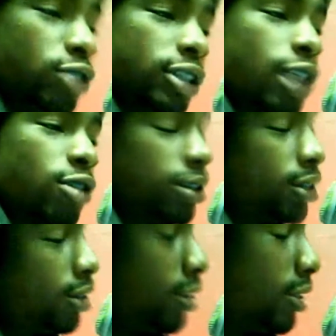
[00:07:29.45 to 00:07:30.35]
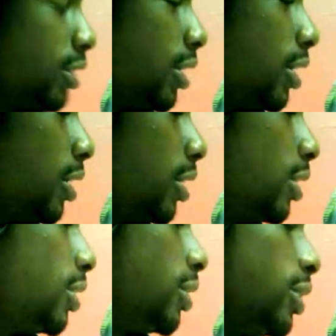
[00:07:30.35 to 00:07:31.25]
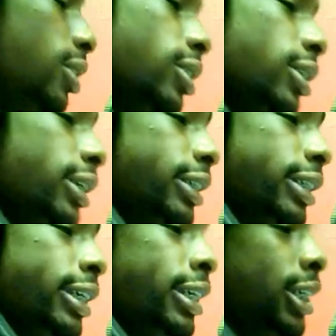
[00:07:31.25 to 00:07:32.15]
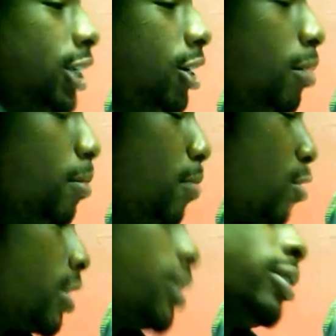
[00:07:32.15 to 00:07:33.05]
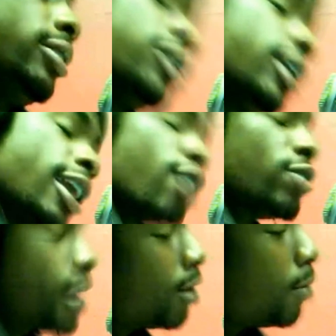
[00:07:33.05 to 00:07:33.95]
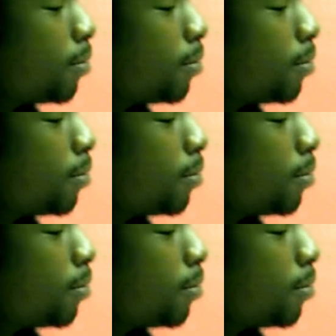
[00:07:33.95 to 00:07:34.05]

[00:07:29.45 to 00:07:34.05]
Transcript: Shout out to DC in the building. Cloud9 in the